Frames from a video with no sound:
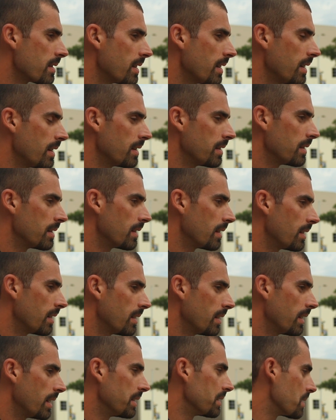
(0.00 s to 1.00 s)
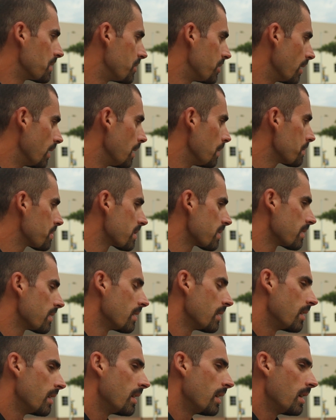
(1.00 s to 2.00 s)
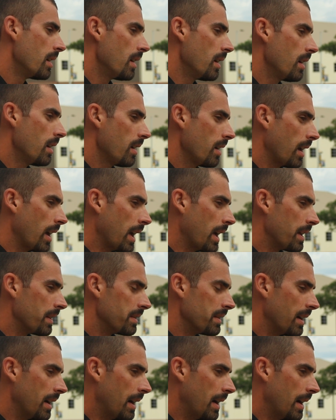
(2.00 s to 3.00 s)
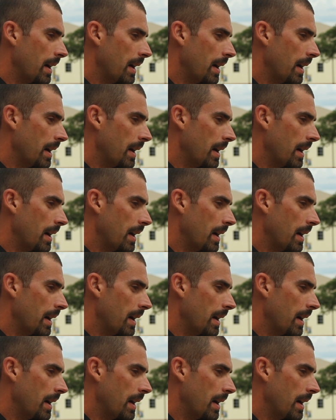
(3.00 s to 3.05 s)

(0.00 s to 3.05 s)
and the jumps. And